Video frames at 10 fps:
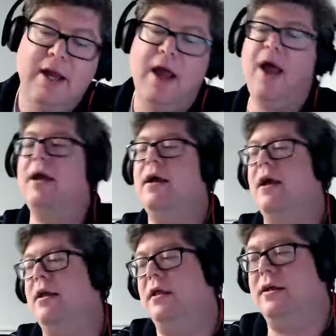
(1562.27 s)
I,
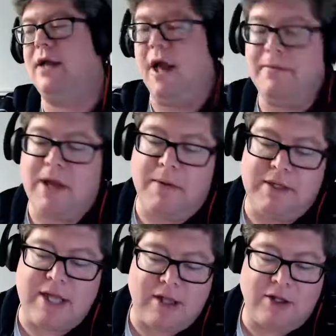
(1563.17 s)
look, I'm coming
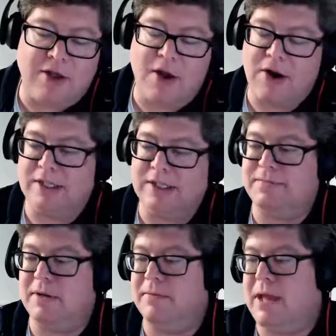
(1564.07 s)
down a little hard on this
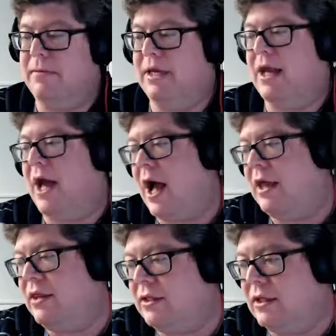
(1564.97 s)
beer, maybe. I
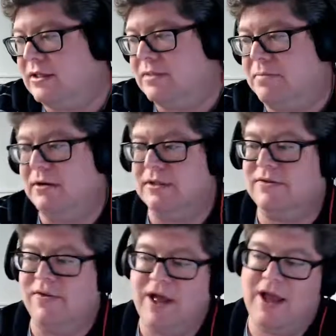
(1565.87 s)
think this beer is
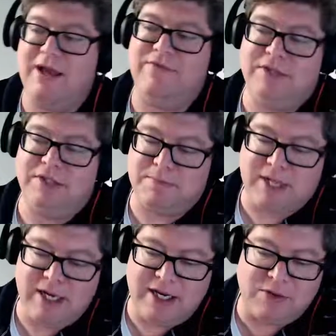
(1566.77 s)
fine if you
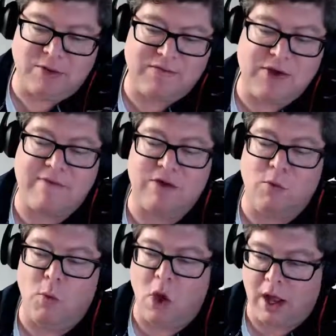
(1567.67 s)
split it or if you're having
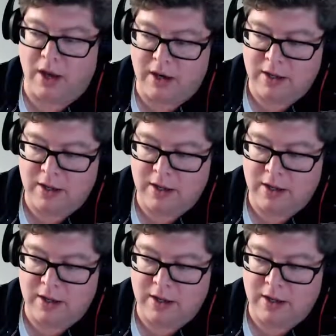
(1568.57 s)
one.